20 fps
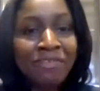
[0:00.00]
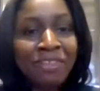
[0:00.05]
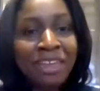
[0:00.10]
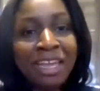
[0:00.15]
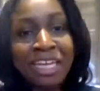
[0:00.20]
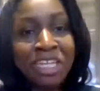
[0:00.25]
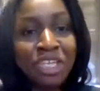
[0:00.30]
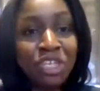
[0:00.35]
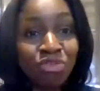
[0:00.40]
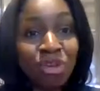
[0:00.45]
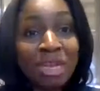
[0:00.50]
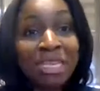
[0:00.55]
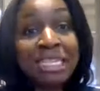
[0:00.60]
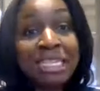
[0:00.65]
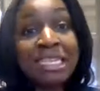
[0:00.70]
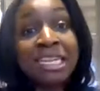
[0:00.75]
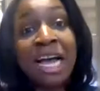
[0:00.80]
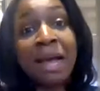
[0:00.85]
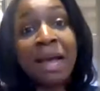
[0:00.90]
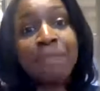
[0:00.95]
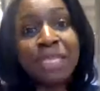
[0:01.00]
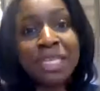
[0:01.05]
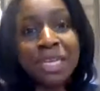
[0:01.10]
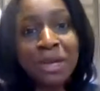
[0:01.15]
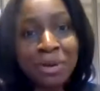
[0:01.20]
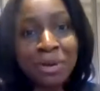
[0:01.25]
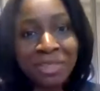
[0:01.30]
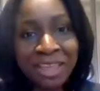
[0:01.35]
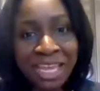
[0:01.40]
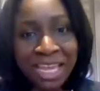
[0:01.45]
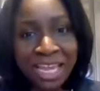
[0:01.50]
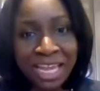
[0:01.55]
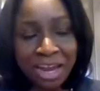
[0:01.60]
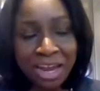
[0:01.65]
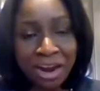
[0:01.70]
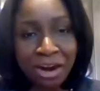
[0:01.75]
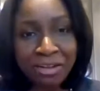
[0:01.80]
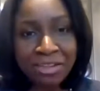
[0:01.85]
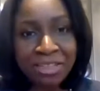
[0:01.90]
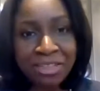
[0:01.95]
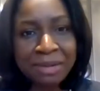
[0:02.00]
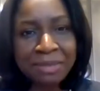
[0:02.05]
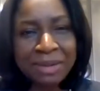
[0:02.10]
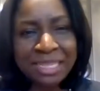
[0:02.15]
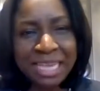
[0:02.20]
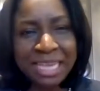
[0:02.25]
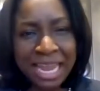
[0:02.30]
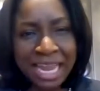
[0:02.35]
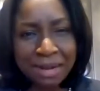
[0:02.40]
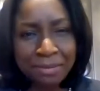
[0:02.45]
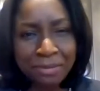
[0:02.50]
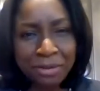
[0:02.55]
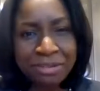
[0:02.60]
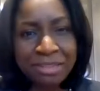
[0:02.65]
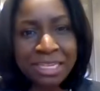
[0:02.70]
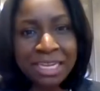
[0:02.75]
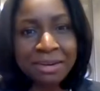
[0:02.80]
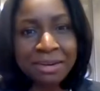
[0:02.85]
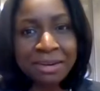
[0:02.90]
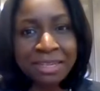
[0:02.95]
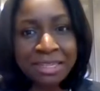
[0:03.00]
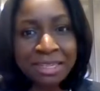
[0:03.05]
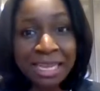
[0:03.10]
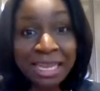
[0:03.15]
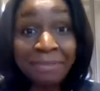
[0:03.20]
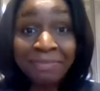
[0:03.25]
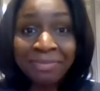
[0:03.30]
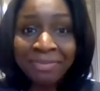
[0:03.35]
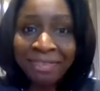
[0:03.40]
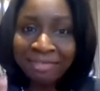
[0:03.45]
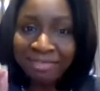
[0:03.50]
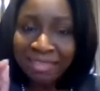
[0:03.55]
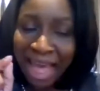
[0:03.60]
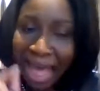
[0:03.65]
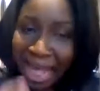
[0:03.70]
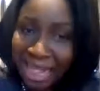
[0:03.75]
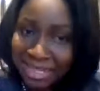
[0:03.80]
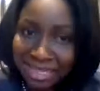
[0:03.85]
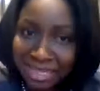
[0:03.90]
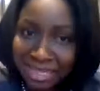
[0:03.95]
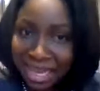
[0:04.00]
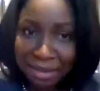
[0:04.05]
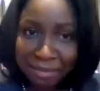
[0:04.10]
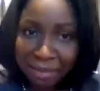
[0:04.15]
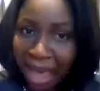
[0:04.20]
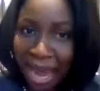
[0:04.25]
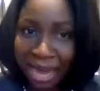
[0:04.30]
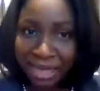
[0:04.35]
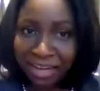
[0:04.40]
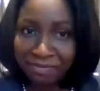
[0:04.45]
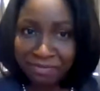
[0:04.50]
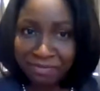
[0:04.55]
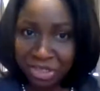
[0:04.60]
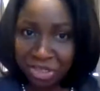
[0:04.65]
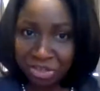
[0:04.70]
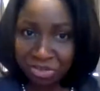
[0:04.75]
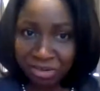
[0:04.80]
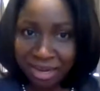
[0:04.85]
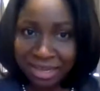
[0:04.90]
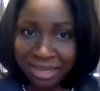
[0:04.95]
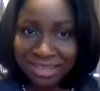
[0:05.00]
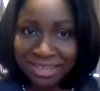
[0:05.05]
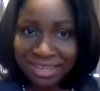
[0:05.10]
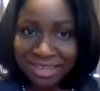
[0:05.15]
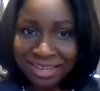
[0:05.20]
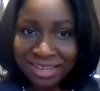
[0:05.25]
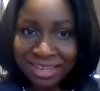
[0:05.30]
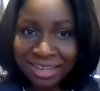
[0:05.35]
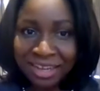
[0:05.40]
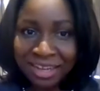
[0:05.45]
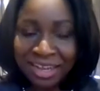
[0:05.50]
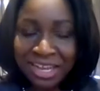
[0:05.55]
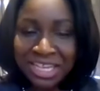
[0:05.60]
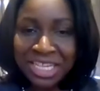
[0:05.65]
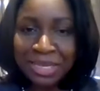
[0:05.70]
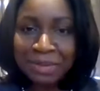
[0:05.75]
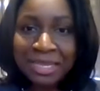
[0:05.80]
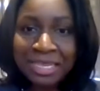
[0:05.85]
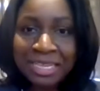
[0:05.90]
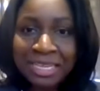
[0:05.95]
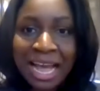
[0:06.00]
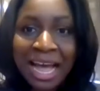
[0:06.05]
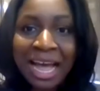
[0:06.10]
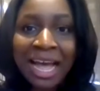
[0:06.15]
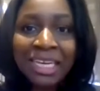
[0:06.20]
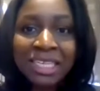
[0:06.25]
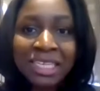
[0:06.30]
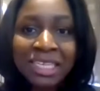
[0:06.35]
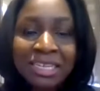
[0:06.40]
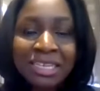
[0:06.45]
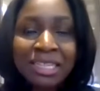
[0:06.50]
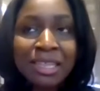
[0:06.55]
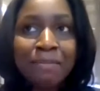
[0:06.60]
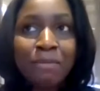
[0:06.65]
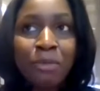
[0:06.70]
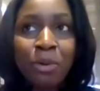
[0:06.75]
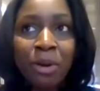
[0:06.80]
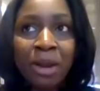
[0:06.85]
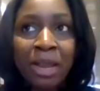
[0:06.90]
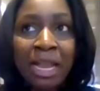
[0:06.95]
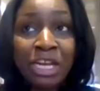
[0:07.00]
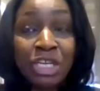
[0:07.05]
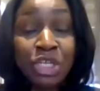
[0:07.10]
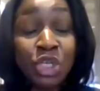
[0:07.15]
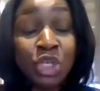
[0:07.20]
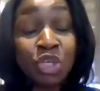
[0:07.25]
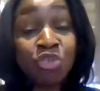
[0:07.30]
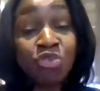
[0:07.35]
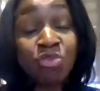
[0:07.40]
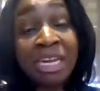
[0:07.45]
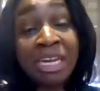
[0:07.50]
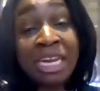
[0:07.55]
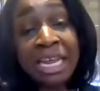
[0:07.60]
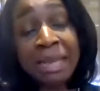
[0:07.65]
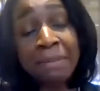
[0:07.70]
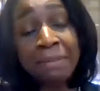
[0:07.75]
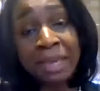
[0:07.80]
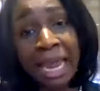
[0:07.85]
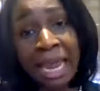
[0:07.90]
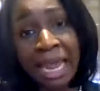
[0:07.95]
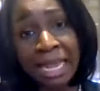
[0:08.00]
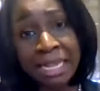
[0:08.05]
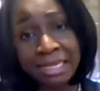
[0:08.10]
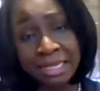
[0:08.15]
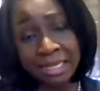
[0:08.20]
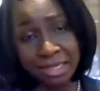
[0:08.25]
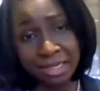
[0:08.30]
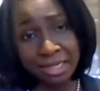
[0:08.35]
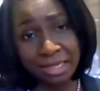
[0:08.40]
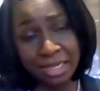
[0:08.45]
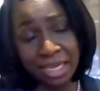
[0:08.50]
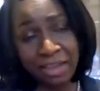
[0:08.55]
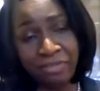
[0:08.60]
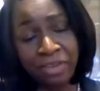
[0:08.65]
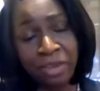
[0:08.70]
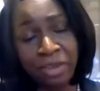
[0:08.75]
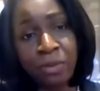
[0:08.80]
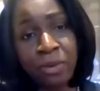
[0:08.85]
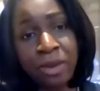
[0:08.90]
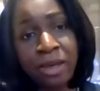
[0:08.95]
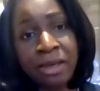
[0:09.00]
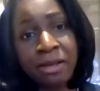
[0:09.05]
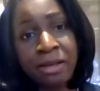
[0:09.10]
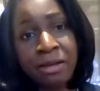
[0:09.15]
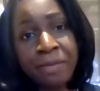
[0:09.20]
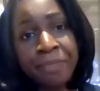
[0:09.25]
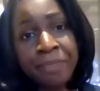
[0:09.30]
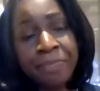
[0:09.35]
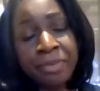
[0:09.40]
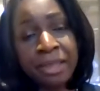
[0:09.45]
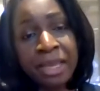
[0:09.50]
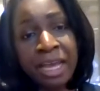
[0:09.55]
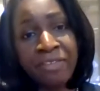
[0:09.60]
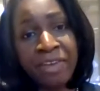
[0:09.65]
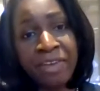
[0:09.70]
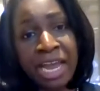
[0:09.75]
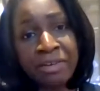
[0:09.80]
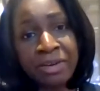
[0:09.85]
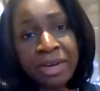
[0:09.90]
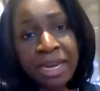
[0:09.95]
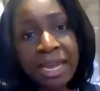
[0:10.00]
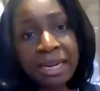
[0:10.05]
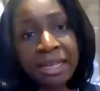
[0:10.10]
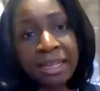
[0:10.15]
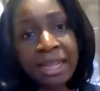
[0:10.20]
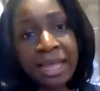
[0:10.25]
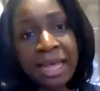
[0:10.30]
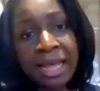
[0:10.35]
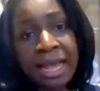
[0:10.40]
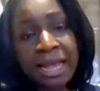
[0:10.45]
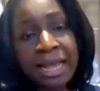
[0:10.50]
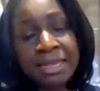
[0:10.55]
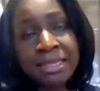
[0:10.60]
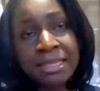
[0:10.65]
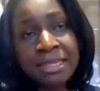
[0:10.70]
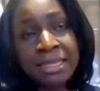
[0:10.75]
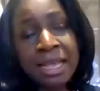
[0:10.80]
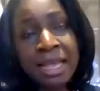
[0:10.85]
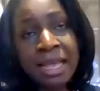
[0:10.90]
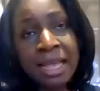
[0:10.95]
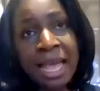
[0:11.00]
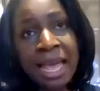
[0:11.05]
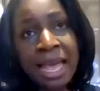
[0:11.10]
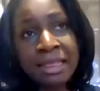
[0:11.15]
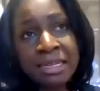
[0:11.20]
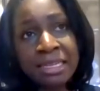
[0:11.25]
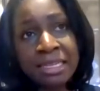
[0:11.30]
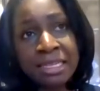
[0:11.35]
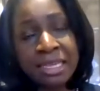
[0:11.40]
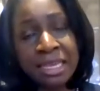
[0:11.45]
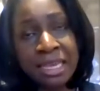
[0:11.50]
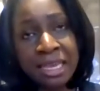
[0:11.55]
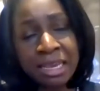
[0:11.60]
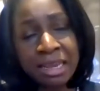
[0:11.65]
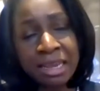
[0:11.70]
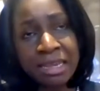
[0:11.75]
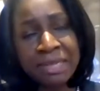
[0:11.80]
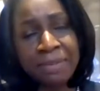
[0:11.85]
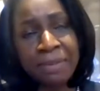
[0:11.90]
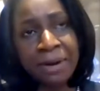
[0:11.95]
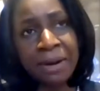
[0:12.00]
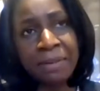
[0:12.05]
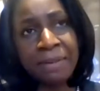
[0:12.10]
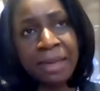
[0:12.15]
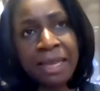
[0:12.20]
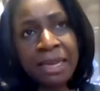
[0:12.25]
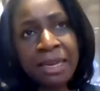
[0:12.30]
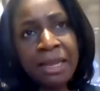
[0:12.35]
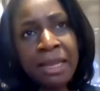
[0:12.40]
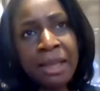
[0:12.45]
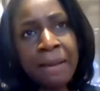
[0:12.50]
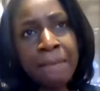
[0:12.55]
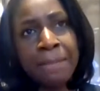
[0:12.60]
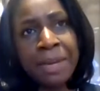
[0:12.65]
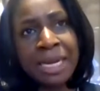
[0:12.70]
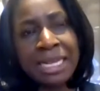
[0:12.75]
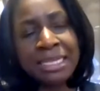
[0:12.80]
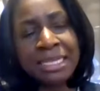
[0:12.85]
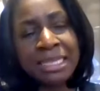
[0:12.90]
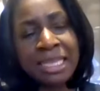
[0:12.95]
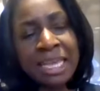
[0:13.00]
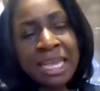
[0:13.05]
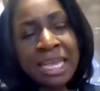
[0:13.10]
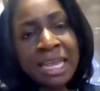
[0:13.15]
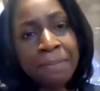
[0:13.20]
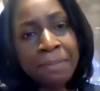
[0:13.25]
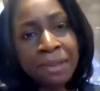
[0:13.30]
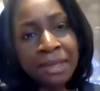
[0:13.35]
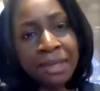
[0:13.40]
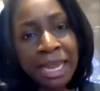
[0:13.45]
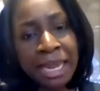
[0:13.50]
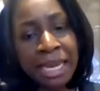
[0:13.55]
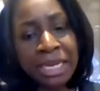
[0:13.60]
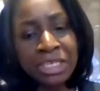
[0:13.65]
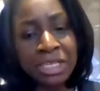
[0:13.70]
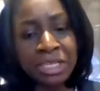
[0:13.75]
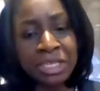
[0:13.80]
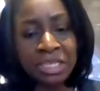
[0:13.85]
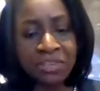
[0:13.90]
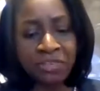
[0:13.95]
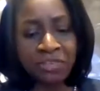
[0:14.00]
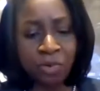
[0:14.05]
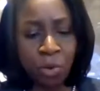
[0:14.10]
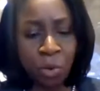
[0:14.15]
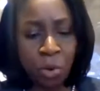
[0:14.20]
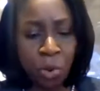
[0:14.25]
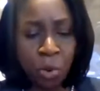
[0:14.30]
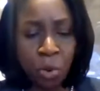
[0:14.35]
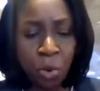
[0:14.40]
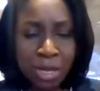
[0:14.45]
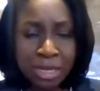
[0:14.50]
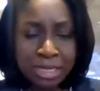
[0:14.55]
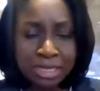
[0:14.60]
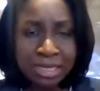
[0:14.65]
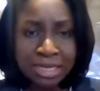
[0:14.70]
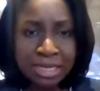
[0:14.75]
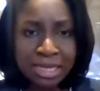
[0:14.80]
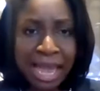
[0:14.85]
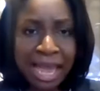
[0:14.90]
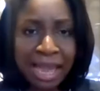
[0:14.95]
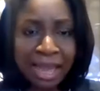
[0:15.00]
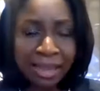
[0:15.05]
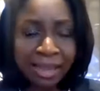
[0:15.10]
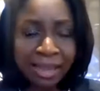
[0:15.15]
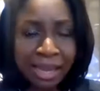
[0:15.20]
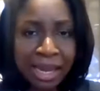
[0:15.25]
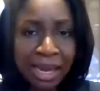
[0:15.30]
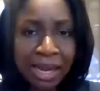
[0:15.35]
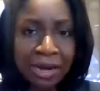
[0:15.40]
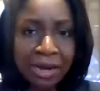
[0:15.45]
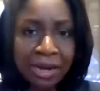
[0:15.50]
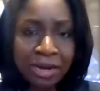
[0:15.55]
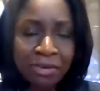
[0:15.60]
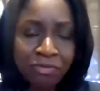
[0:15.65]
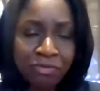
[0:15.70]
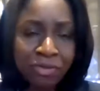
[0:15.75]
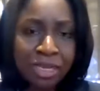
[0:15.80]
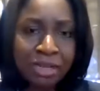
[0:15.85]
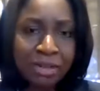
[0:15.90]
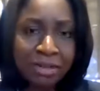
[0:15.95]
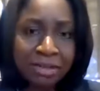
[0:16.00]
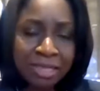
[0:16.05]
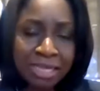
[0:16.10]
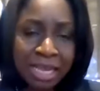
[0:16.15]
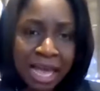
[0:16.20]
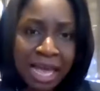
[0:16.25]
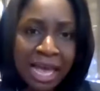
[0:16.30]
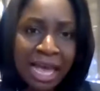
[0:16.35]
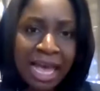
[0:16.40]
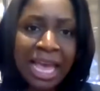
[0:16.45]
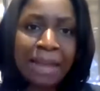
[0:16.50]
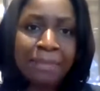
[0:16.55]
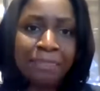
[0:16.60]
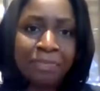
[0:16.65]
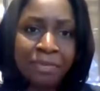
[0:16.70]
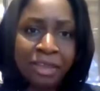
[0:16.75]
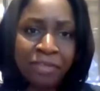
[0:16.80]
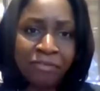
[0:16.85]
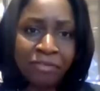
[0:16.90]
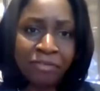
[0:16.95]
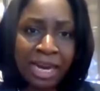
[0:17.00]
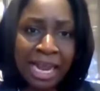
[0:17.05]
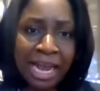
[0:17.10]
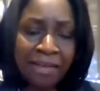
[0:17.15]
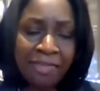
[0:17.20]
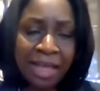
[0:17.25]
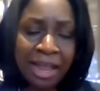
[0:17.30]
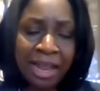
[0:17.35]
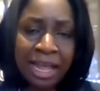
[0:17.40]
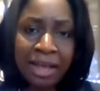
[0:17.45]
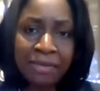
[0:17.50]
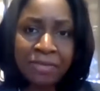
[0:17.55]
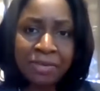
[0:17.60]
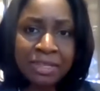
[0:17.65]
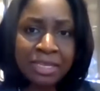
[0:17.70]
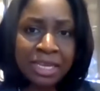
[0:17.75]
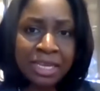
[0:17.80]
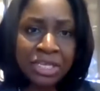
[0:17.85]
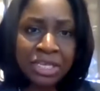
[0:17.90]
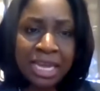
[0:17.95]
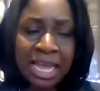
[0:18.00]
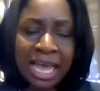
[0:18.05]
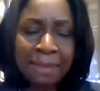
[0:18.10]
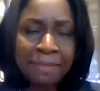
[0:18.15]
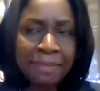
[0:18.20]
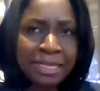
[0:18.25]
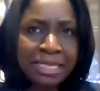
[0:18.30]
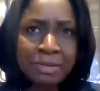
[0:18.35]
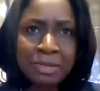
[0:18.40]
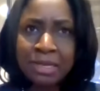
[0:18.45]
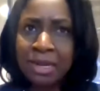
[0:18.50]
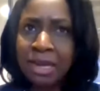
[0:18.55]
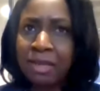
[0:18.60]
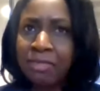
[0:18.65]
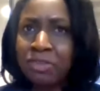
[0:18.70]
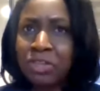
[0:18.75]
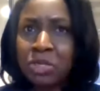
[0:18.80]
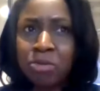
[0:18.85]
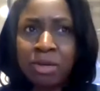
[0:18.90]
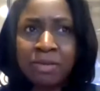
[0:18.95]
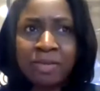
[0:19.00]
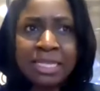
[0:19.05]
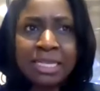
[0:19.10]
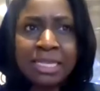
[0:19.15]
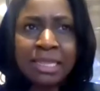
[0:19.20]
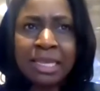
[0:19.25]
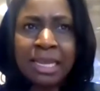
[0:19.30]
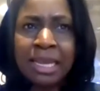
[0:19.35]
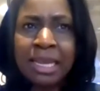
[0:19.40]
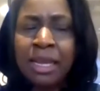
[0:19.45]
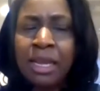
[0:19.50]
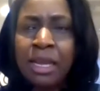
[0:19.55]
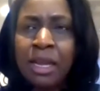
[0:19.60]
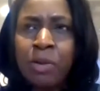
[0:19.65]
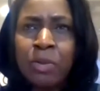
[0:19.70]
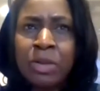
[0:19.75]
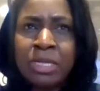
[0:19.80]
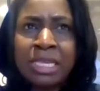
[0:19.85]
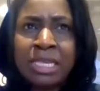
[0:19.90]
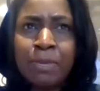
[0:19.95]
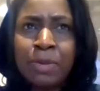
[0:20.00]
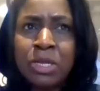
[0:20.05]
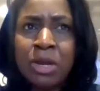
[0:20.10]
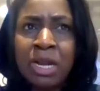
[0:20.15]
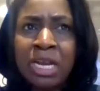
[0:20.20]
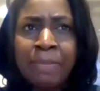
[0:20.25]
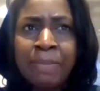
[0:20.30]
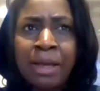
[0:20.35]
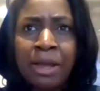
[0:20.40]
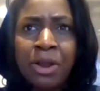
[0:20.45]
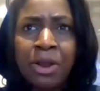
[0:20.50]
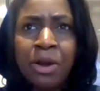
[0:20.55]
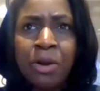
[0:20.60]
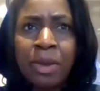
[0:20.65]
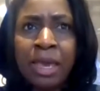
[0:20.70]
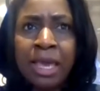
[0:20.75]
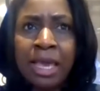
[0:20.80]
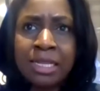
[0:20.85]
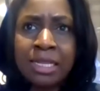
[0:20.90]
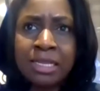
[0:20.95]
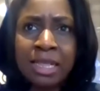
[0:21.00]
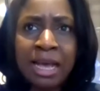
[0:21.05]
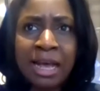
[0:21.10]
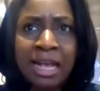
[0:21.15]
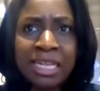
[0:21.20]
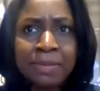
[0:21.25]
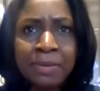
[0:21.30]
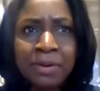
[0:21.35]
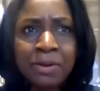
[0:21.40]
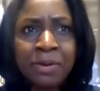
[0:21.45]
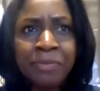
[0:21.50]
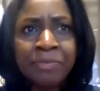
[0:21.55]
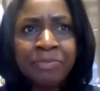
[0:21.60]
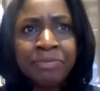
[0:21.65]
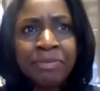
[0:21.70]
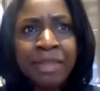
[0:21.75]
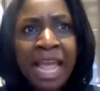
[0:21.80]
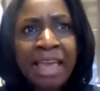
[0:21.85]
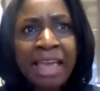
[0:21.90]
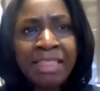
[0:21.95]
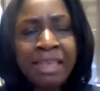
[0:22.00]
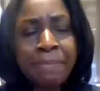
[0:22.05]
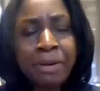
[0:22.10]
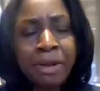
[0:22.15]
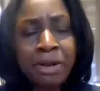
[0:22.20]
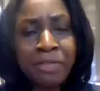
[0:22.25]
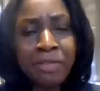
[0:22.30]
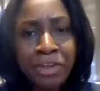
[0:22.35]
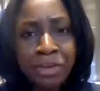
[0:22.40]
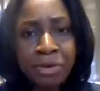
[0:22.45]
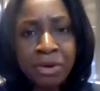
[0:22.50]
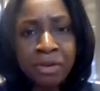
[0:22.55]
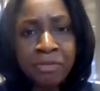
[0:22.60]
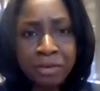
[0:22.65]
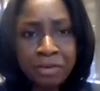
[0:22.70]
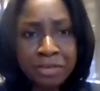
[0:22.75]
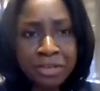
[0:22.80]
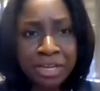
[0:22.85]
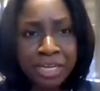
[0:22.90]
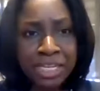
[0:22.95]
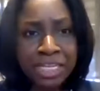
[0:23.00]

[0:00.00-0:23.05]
getting dressed up to go to the ER so they'd be taken more seriously. That's the impact of mistrust. So it's not just the more extreme cases, if you will, of Henrietta Wax and the Tuskegee Experiment, but it's the implications for on-site care in real time for how that conversation happens. There's another story recently where someone talked about going to the hospital and they put on their university